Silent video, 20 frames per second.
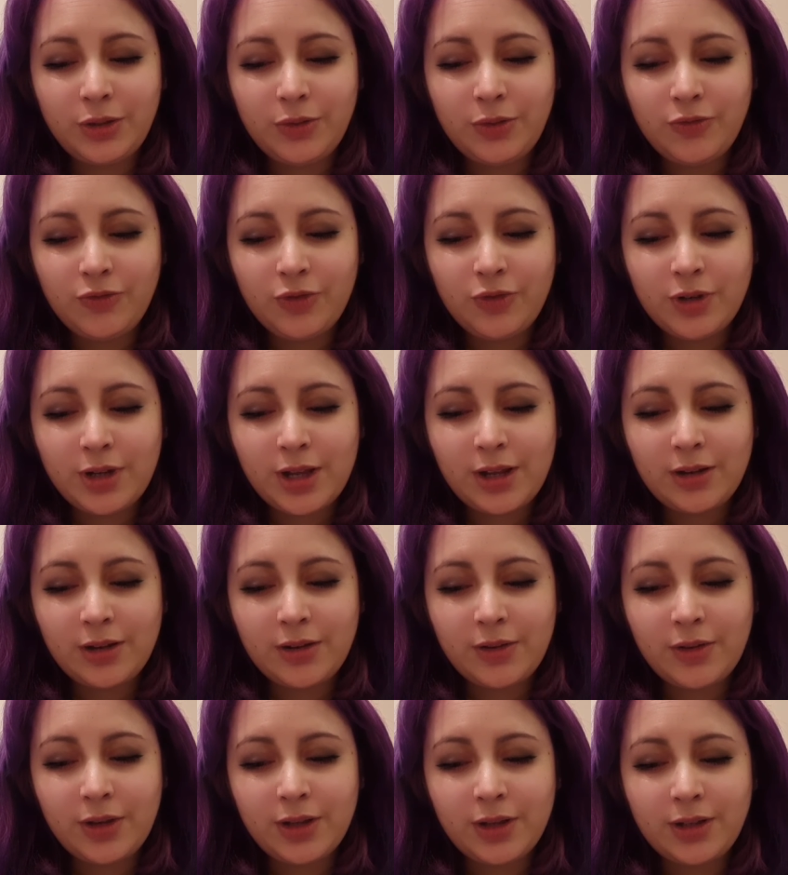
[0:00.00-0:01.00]

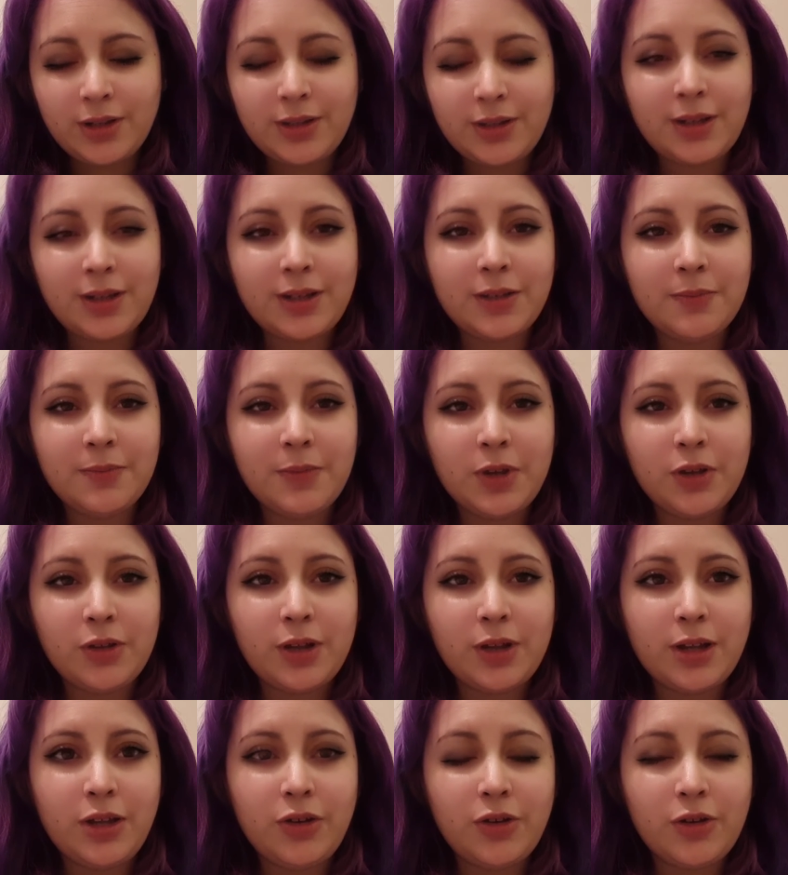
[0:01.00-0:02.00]
236
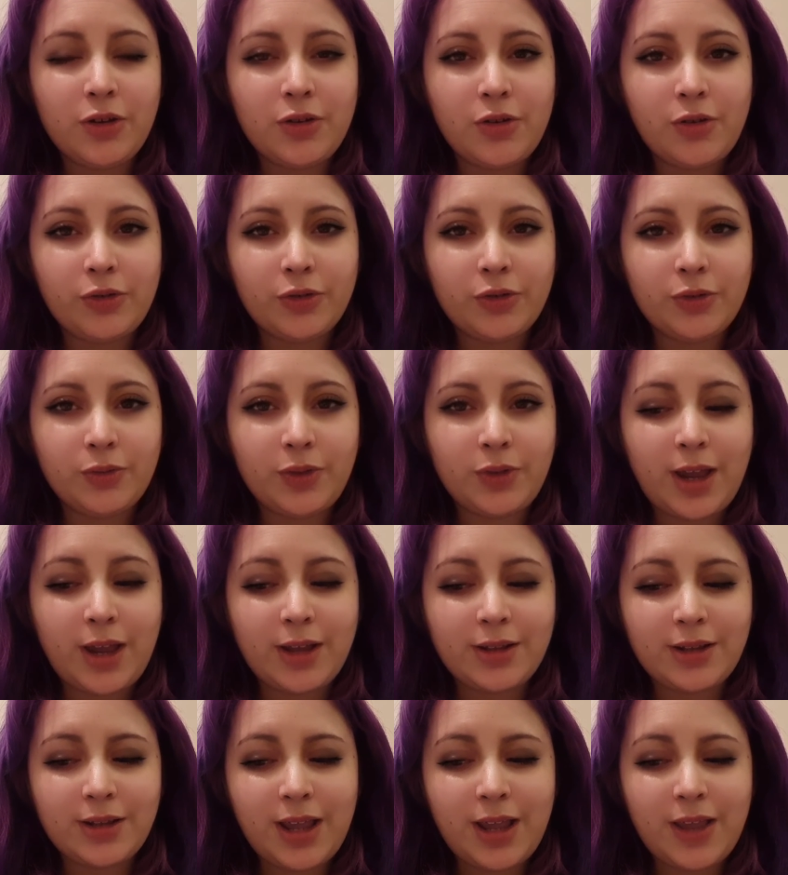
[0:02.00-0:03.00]
ml, and you can also
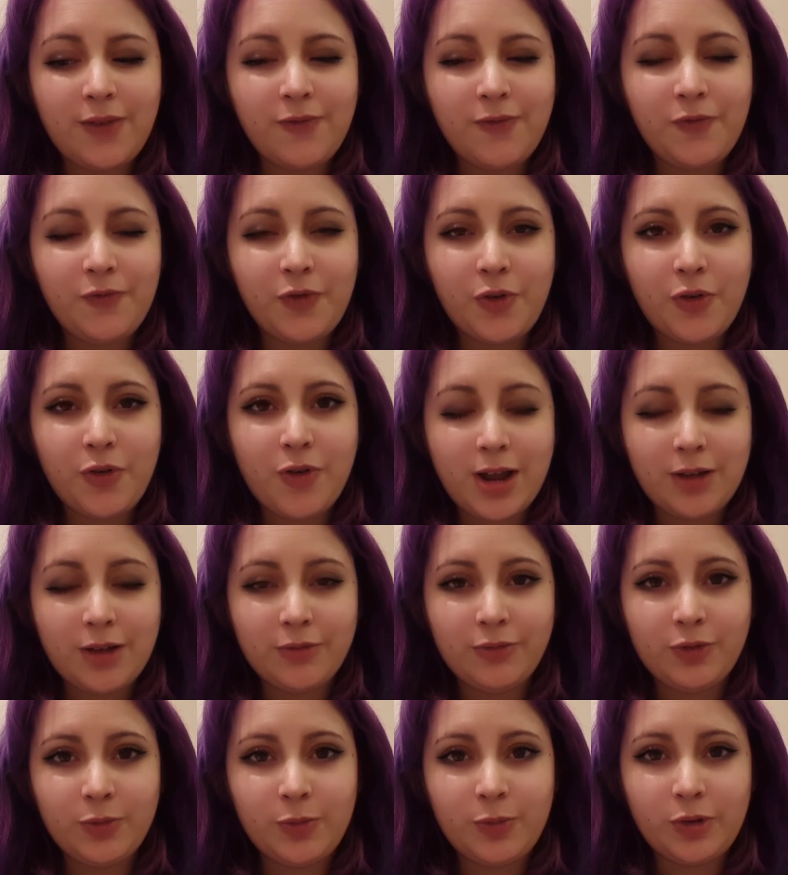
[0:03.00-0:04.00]
get a
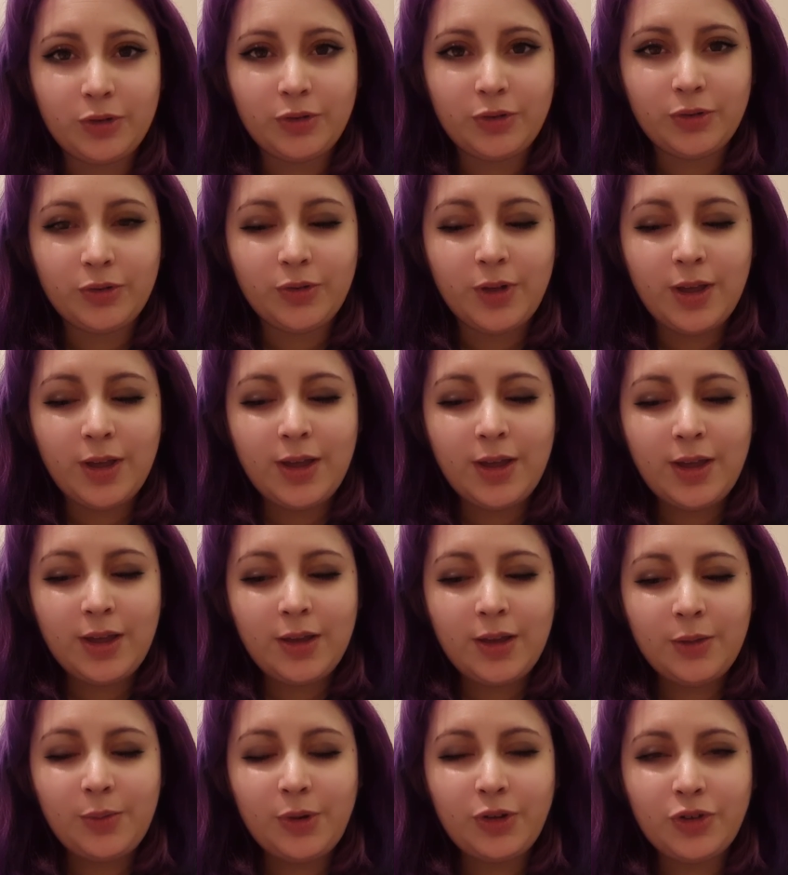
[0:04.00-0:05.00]
4-ounce bottle,
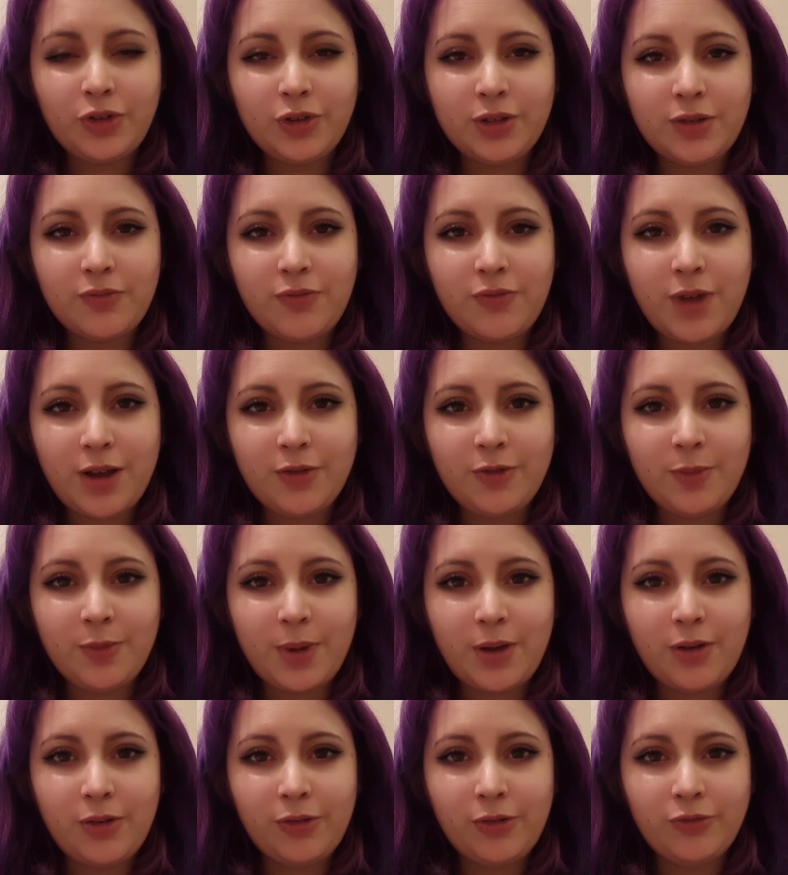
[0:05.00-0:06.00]
which is around
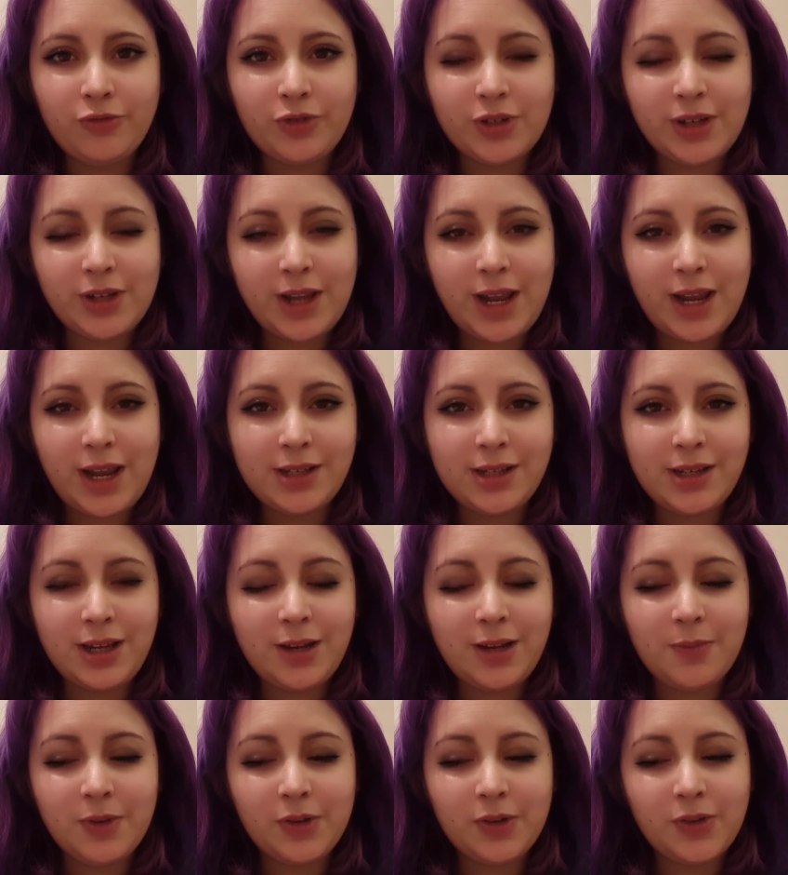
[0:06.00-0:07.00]
about
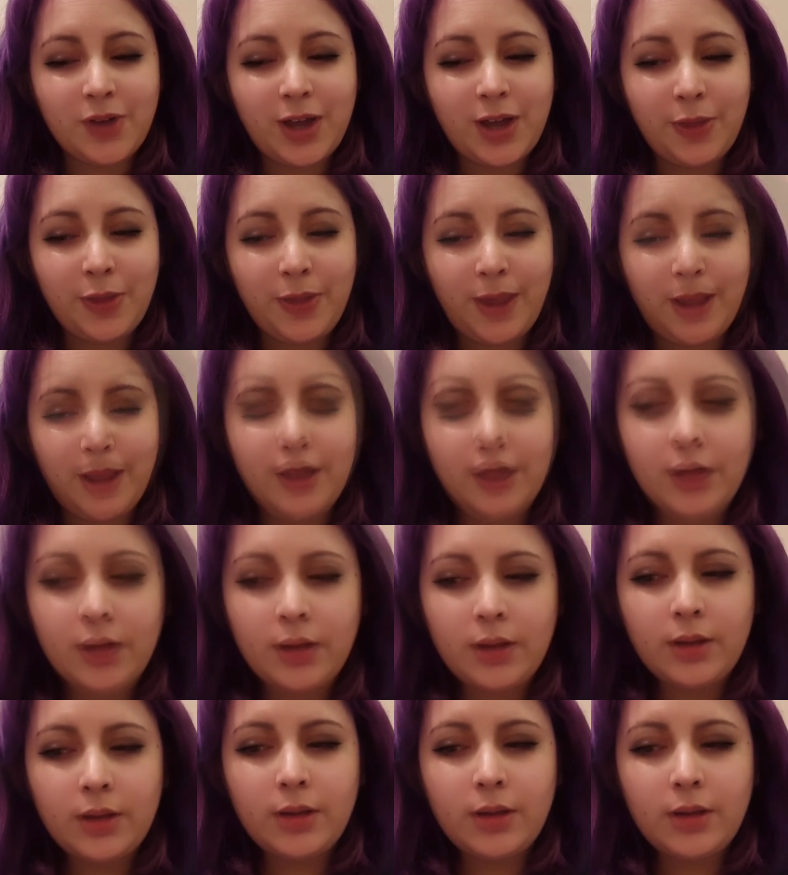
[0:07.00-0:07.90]
118 ml, I think.